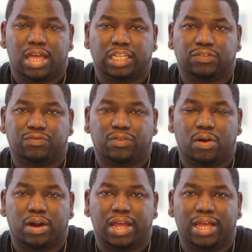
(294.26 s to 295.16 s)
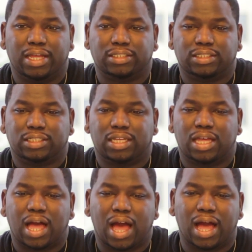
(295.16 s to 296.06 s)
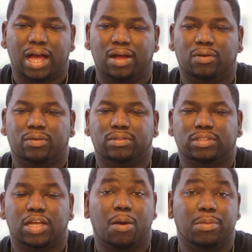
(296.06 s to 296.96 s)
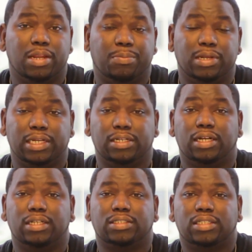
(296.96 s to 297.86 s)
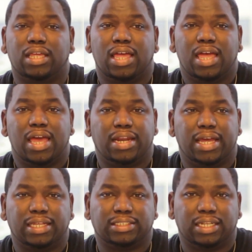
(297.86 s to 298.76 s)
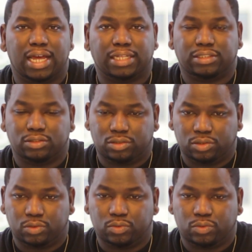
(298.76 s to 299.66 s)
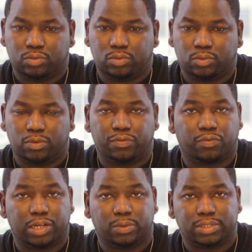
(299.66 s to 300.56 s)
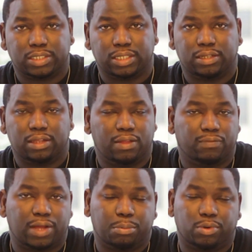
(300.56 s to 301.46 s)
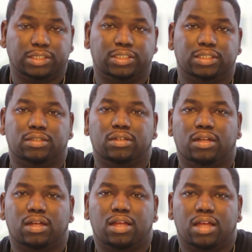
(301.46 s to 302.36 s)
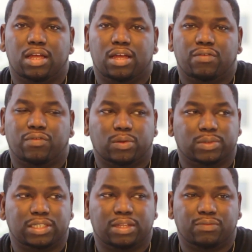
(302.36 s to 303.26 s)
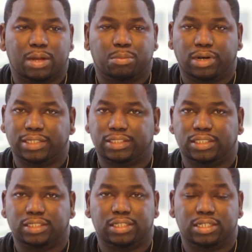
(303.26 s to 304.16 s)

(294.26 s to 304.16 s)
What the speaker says: as far as how they are manipulating us. And it has a lot to do with frequency and vibration. Frequency and vibration